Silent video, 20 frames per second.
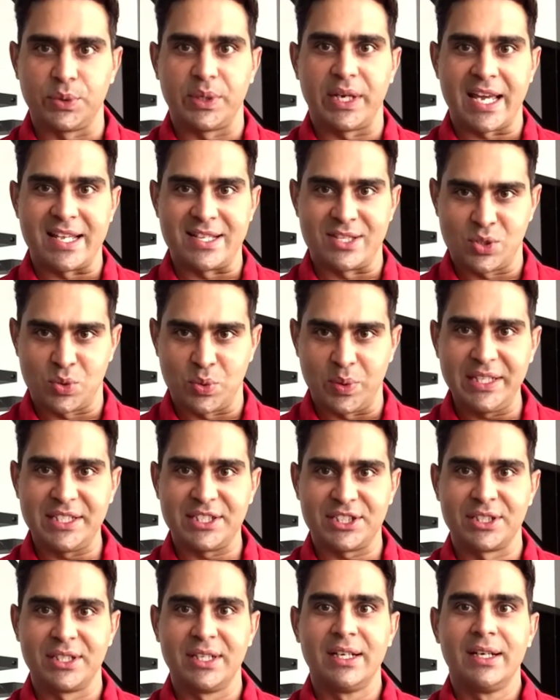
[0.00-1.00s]
you can
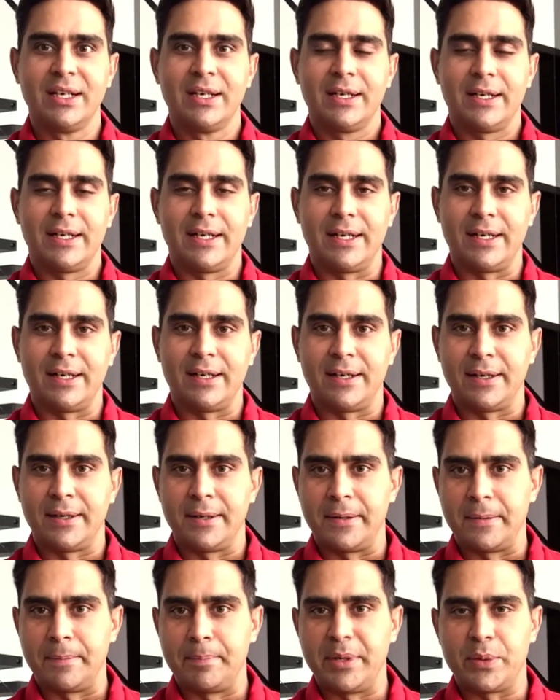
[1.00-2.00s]
switch
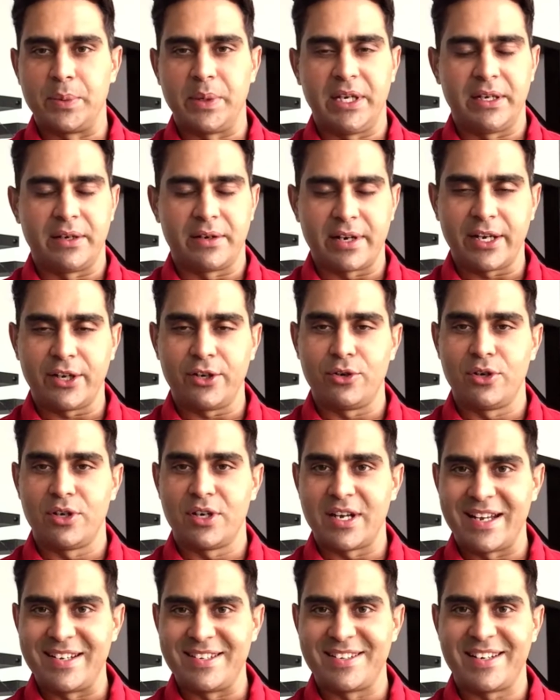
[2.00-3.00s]
between
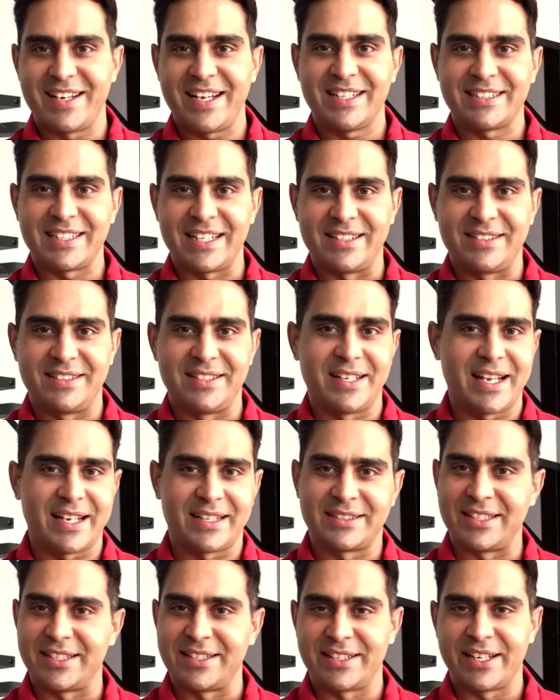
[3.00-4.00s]
regular and direct
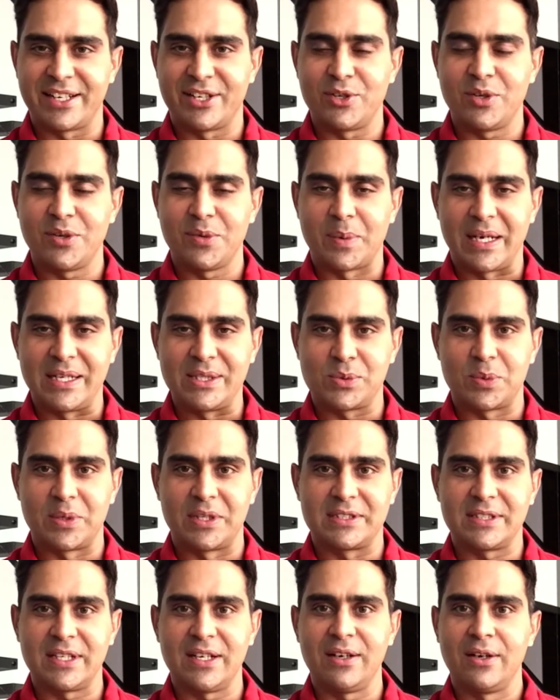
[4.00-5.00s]
and regular, vice
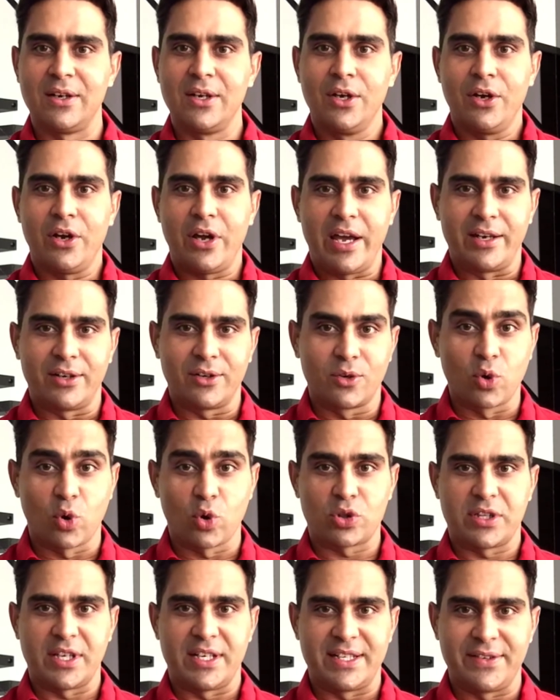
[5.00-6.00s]
versa. And
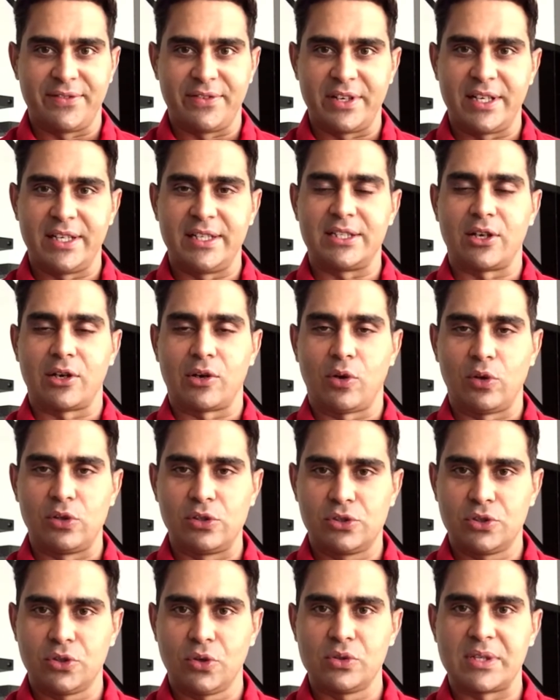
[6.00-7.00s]
growth and dividend are
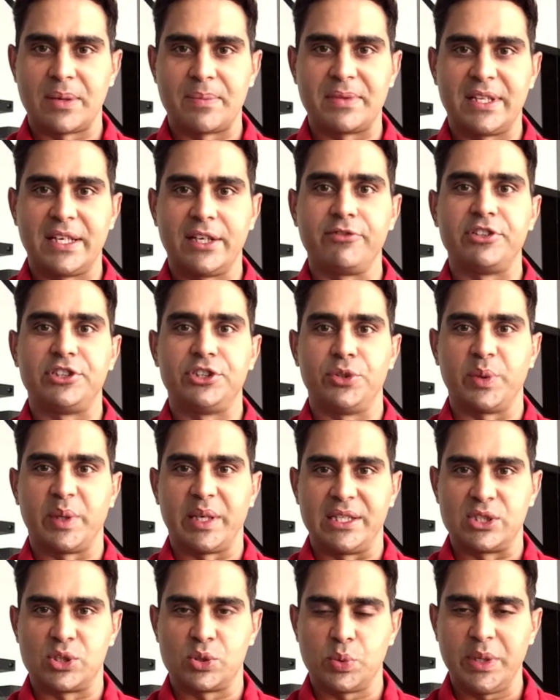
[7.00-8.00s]
also something which you
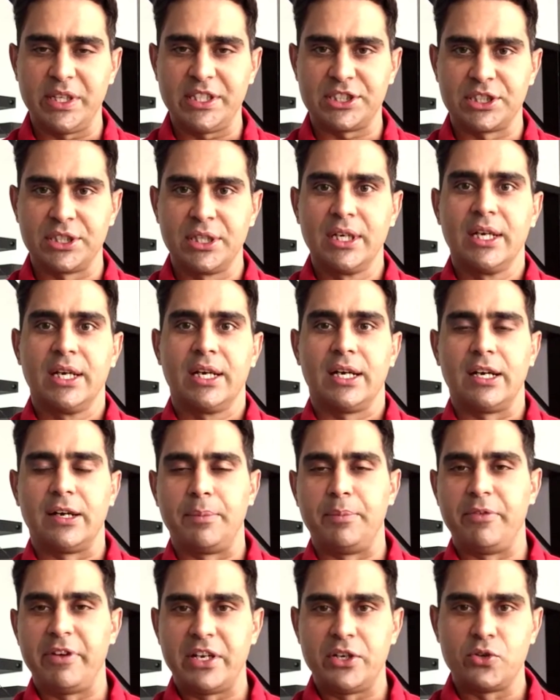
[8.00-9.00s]
can switch.
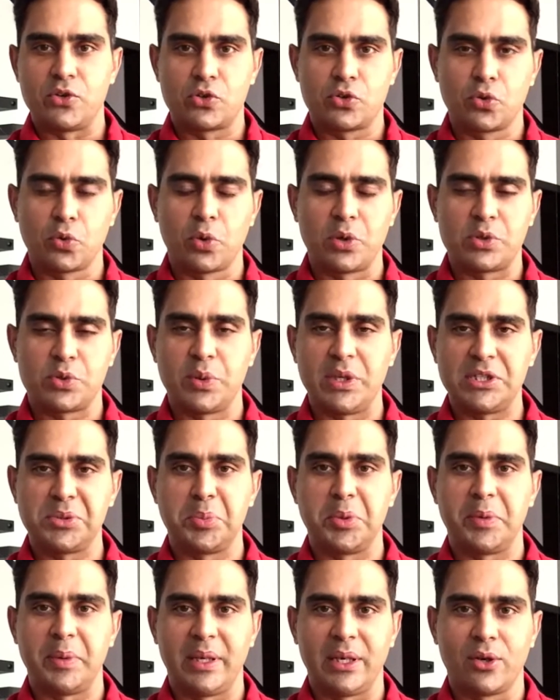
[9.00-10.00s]
When you
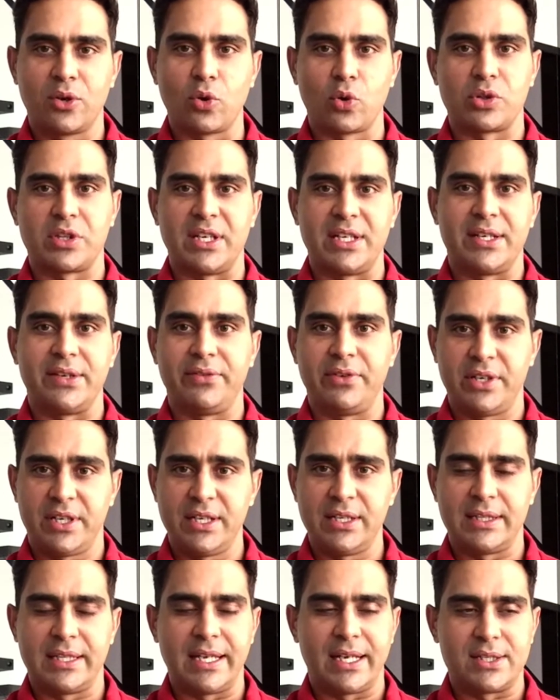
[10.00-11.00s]
switch between growth and dividend,